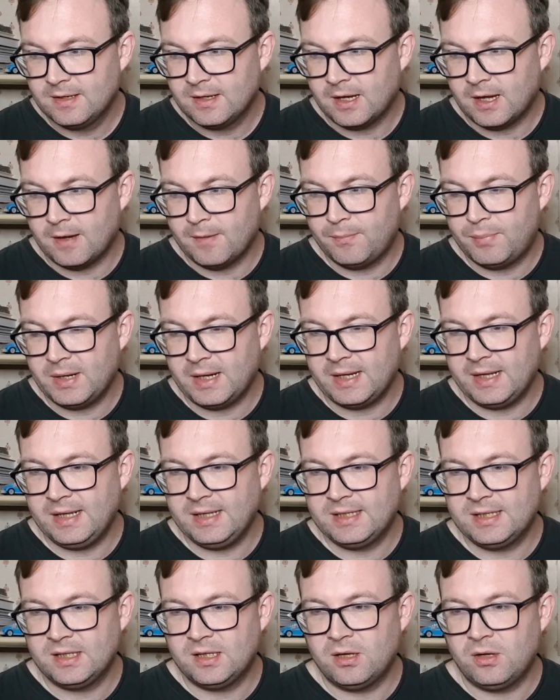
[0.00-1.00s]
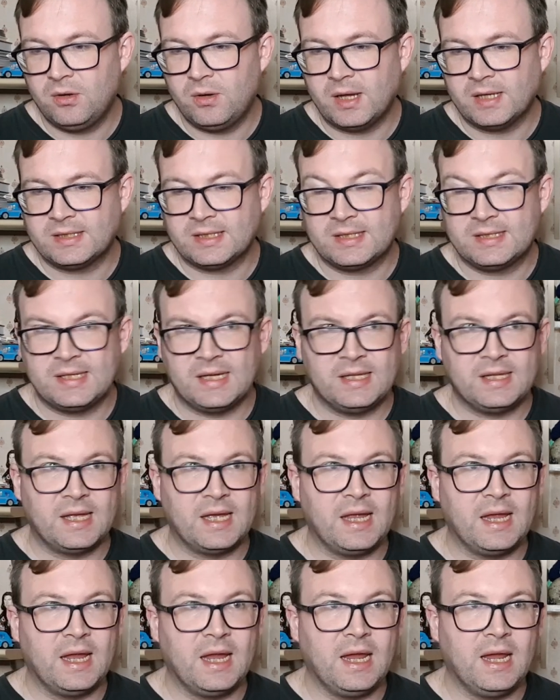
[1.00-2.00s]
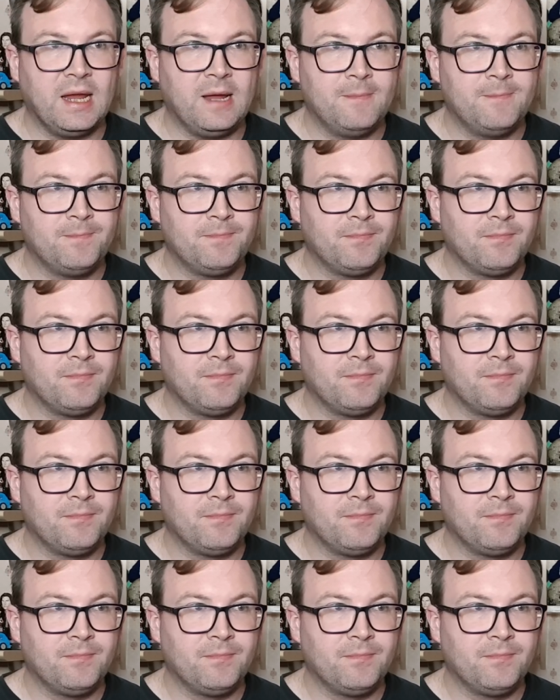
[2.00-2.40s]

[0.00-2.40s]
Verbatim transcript: I'm planning to do, as I said, a